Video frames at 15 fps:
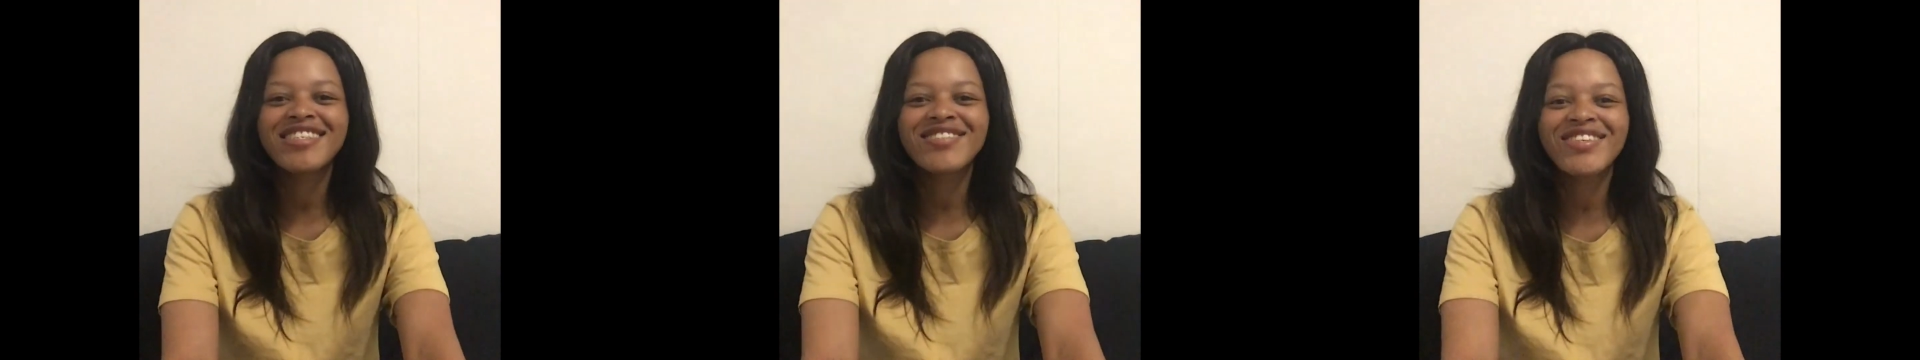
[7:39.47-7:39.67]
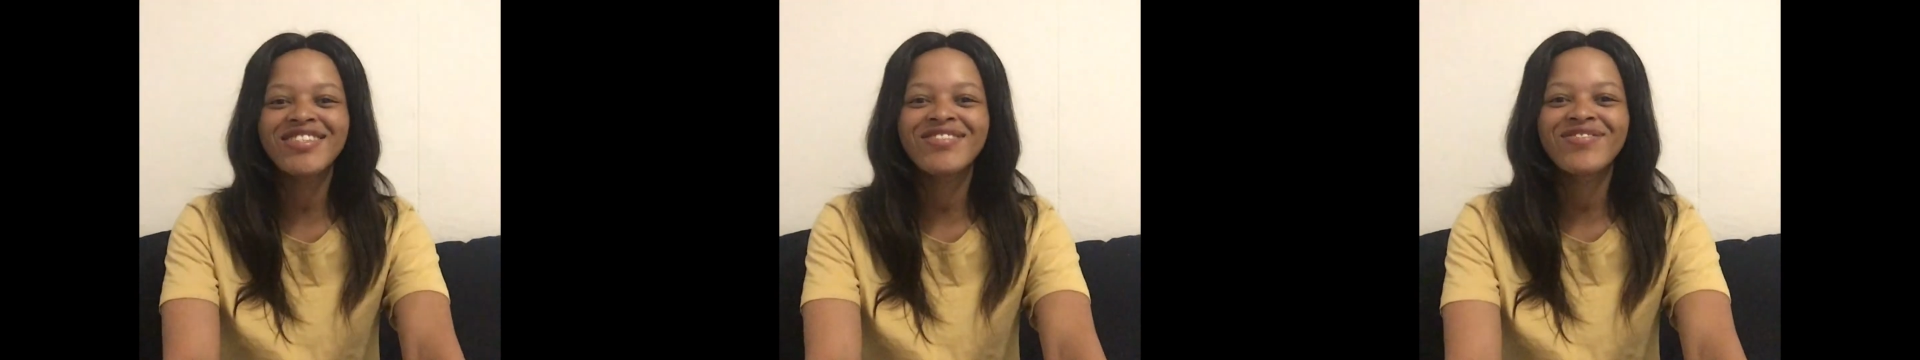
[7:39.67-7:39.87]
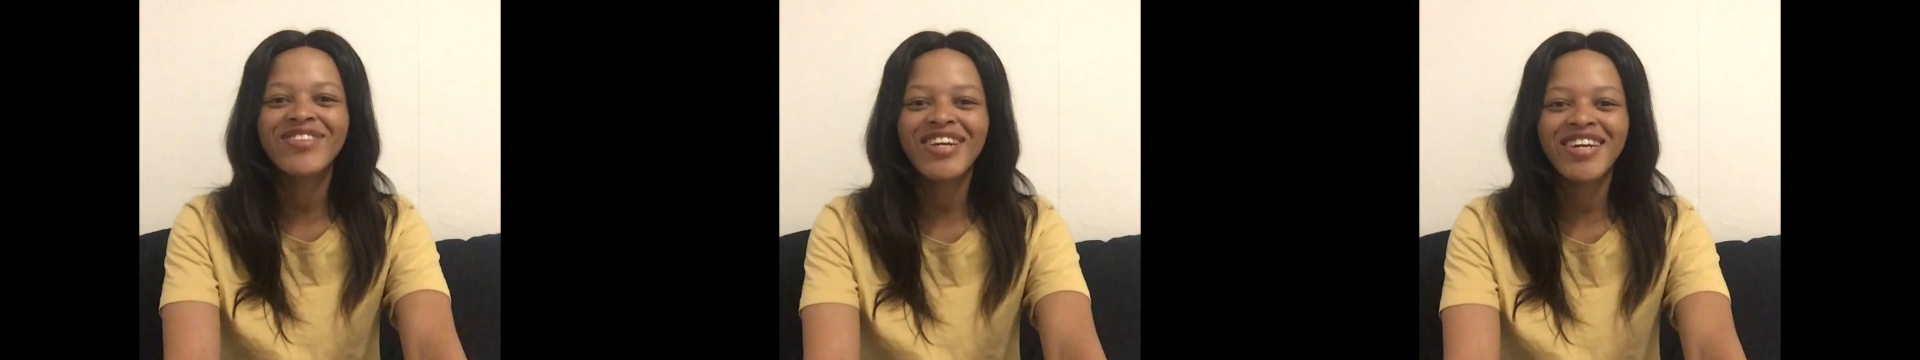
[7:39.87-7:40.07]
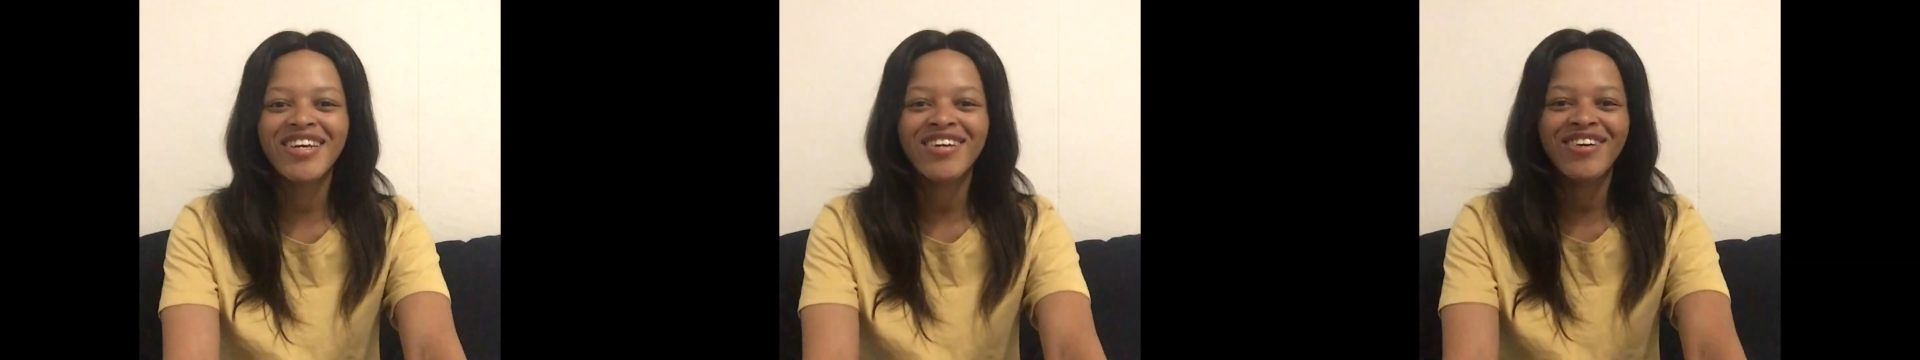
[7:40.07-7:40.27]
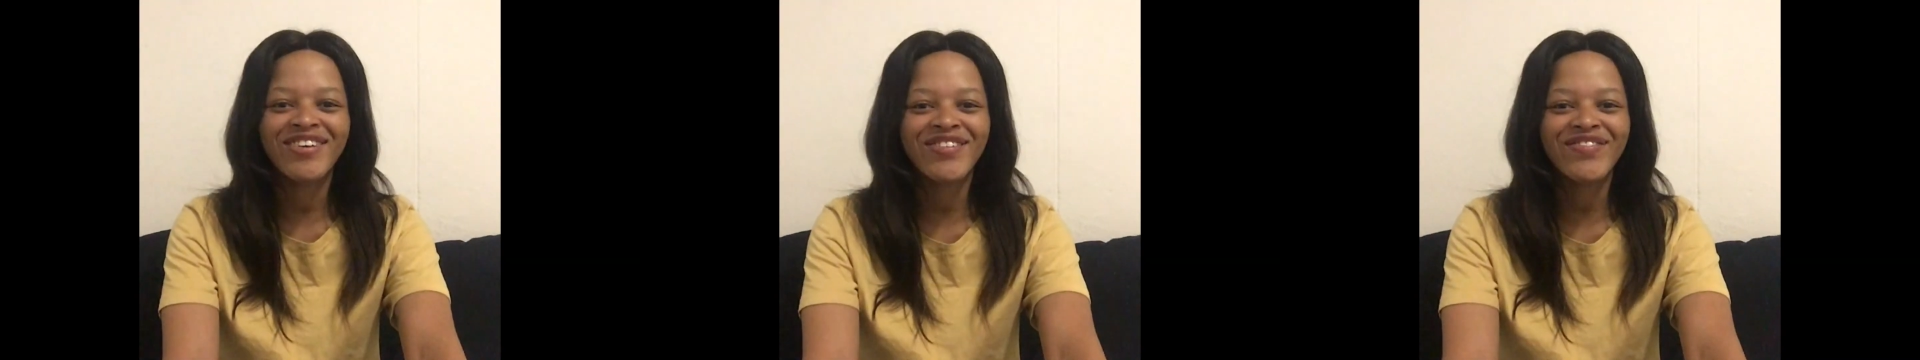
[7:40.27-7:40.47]
this was really
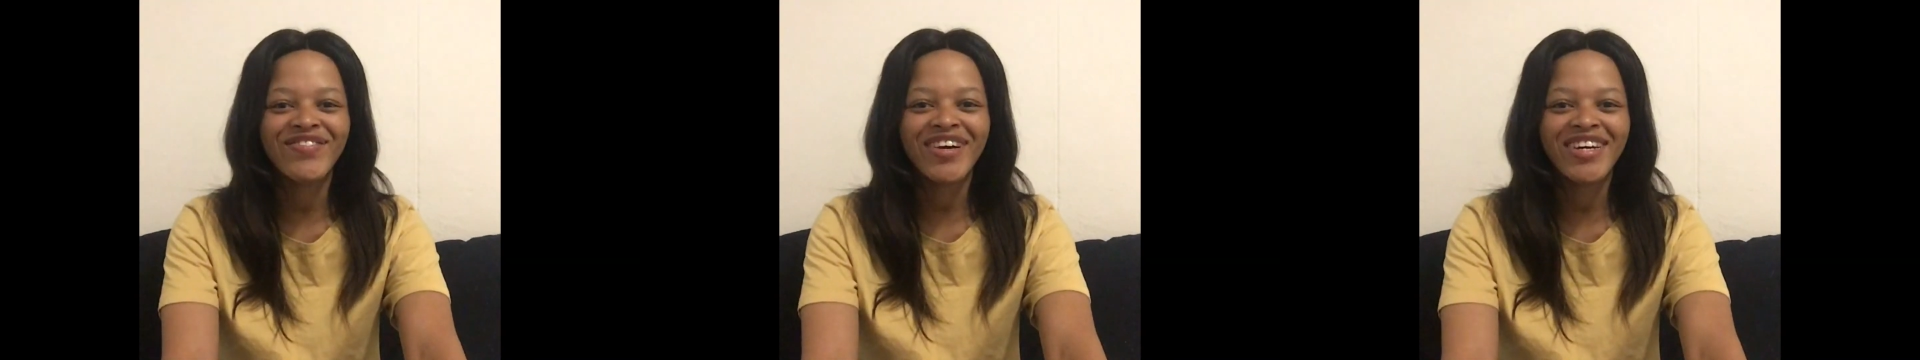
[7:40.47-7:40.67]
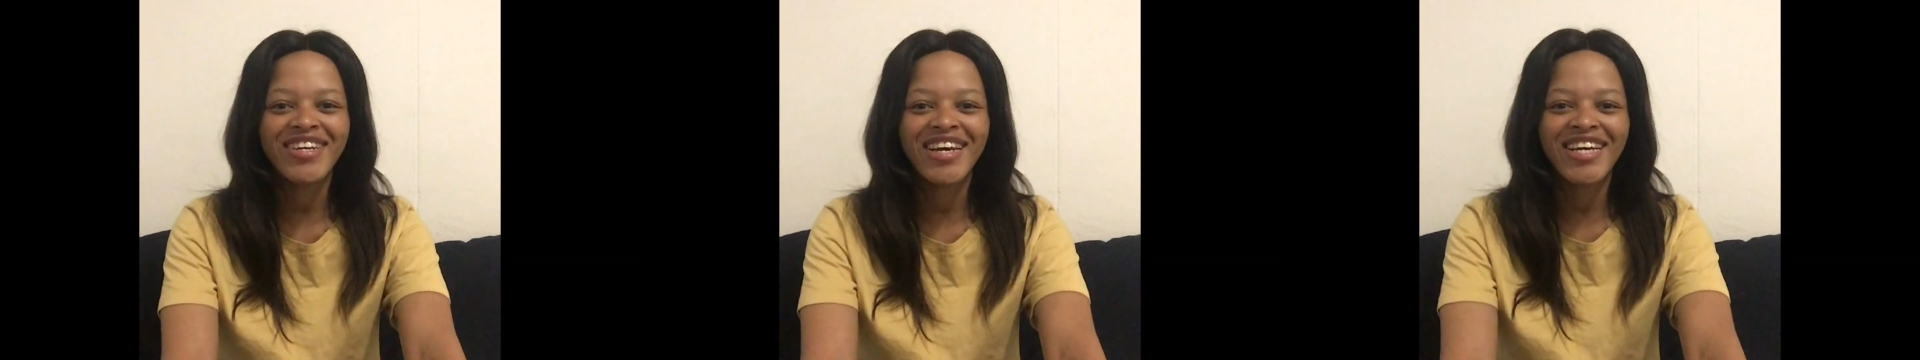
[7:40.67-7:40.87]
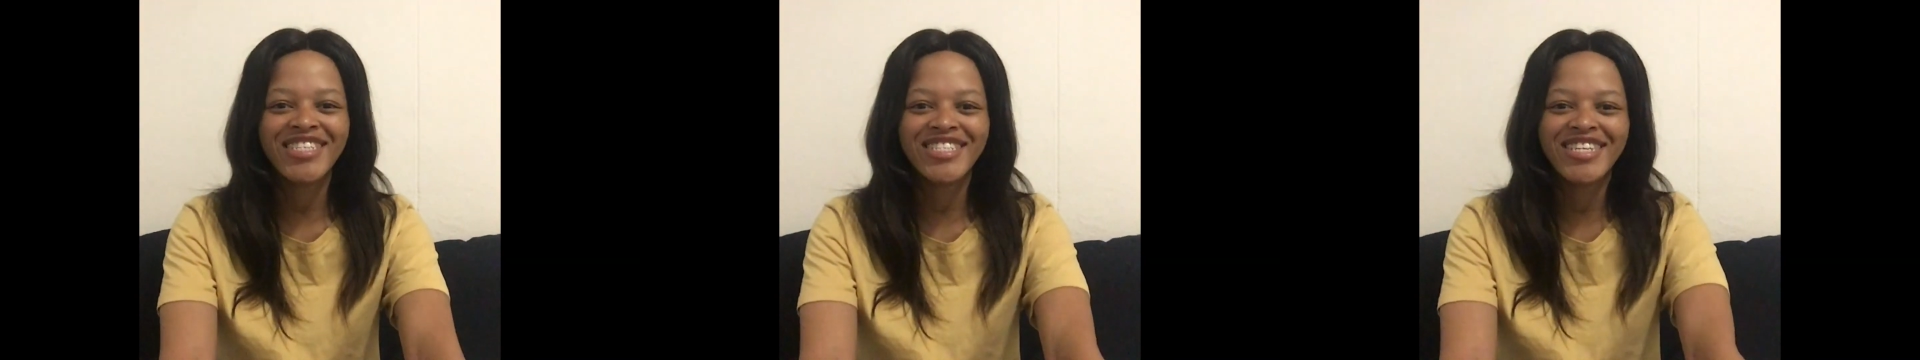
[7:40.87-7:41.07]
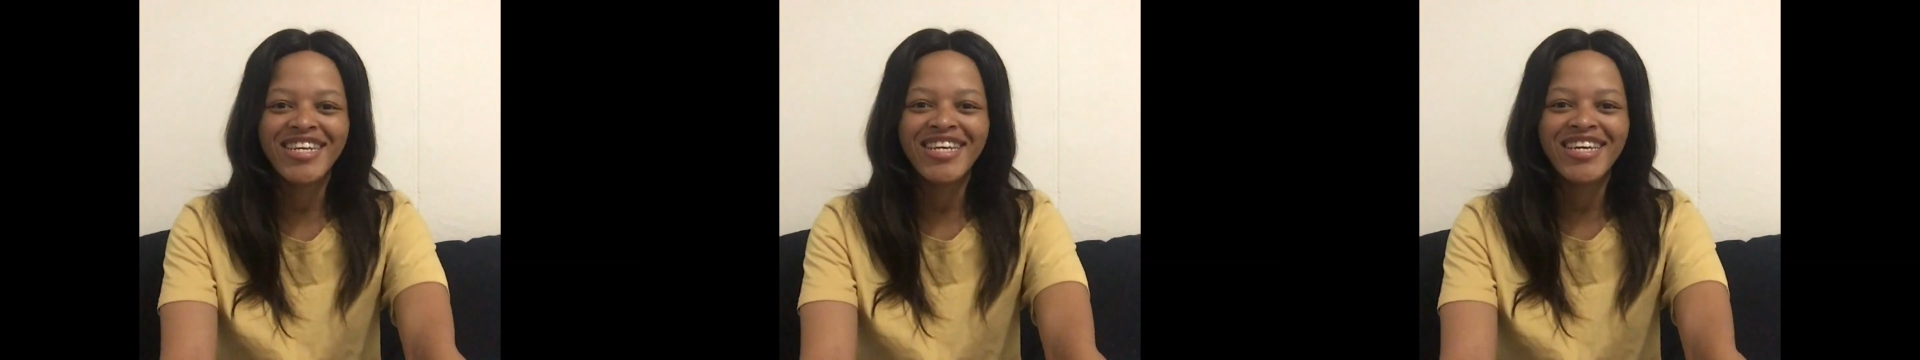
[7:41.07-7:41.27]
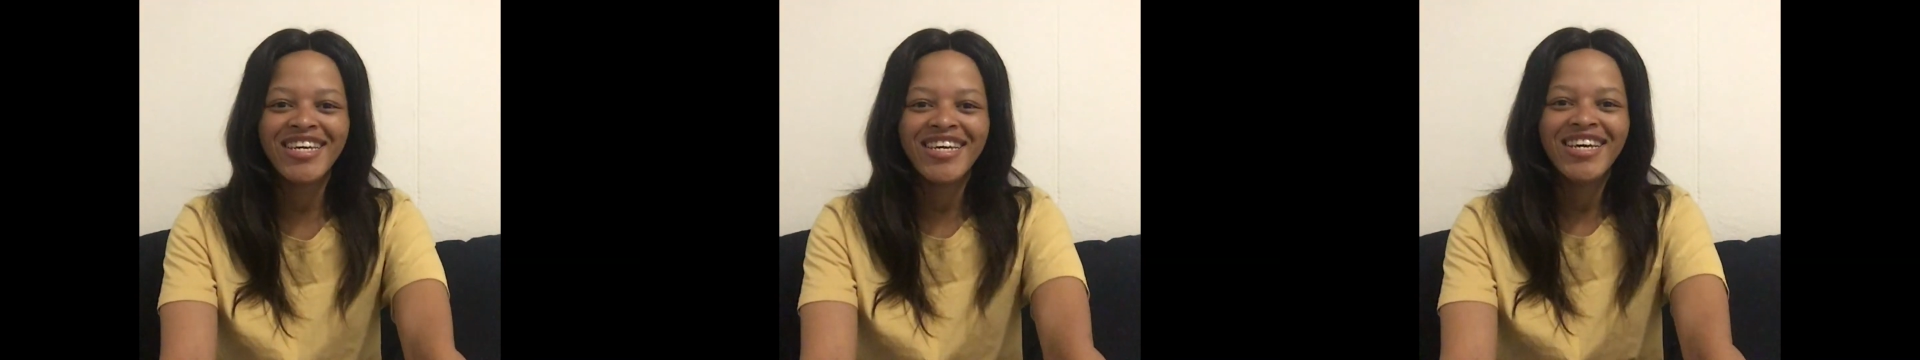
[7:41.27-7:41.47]
a lot of fun
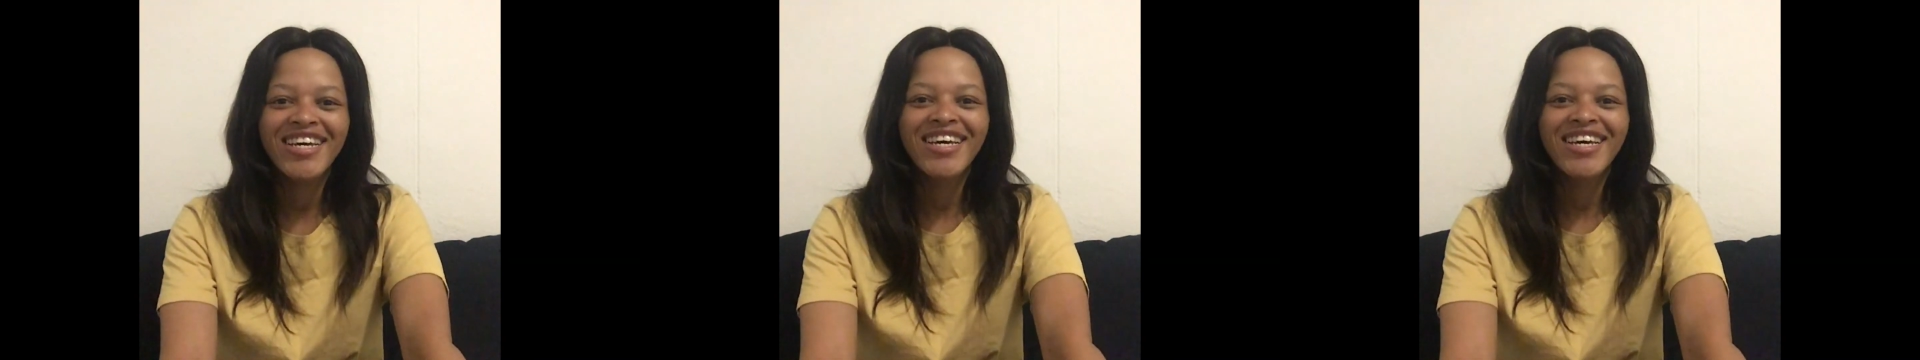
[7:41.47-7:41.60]
actually.